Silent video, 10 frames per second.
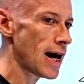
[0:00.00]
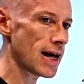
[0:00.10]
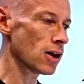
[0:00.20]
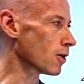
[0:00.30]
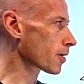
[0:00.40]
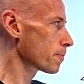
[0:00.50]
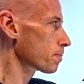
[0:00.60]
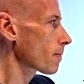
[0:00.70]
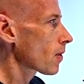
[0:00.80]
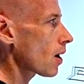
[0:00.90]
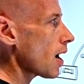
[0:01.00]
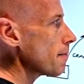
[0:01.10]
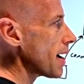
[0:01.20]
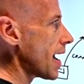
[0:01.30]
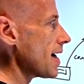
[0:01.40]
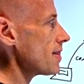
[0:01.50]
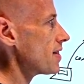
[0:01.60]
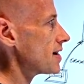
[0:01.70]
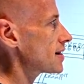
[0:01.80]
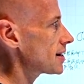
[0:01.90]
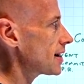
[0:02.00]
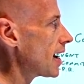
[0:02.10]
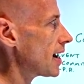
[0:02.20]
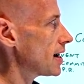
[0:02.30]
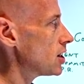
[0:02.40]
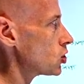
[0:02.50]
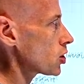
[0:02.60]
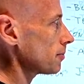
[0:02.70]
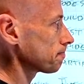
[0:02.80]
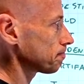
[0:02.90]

hey, look, I'm at this stage,